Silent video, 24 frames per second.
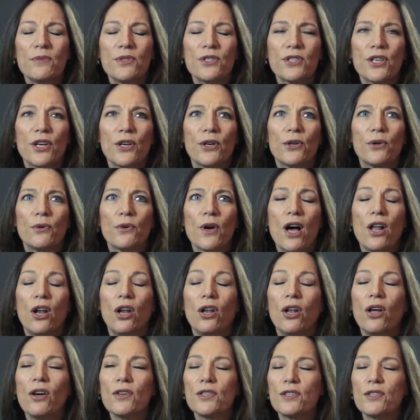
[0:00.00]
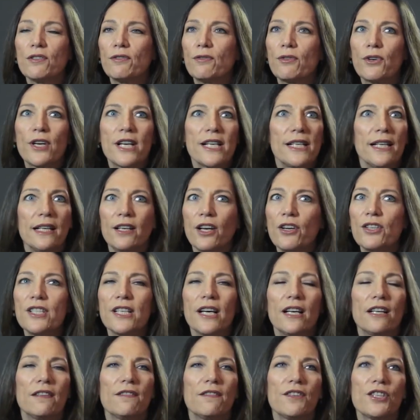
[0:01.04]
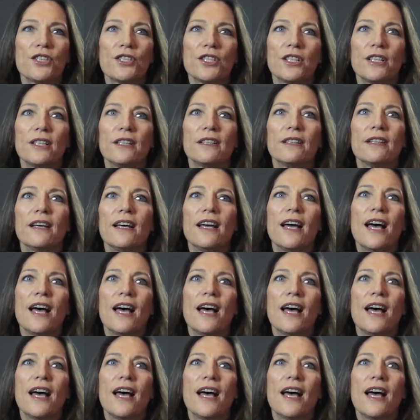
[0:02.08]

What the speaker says: So a lot of reading, no television.